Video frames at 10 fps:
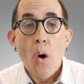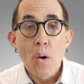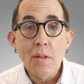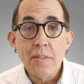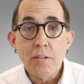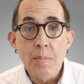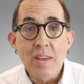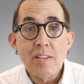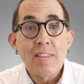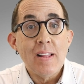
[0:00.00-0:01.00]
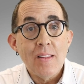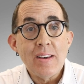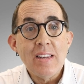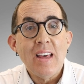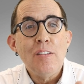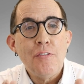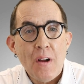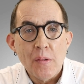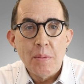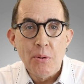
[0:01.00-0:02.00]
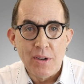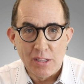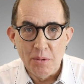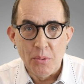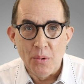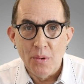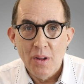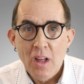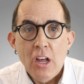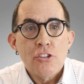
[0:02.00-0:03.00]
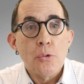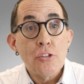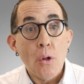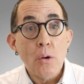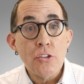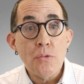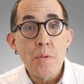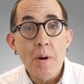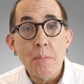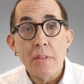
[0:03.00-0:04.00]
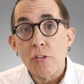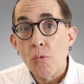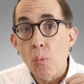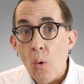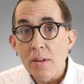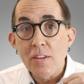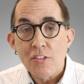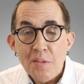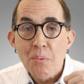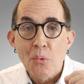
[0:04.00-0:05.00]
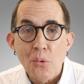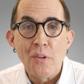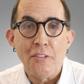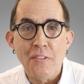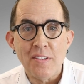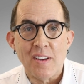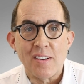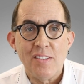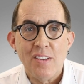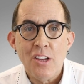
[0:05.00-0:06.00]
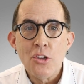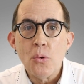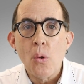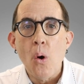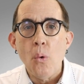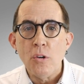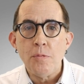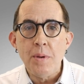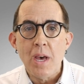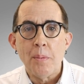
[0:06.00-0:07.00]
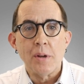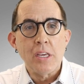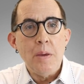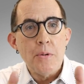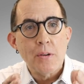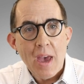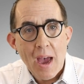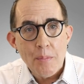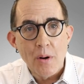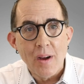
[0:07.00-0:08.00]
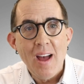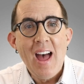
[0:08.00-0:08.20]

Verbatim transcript: All of this means that light is fairly predictable. So as long as you remember this one simple rule of physics, you'll always be able to keep your camera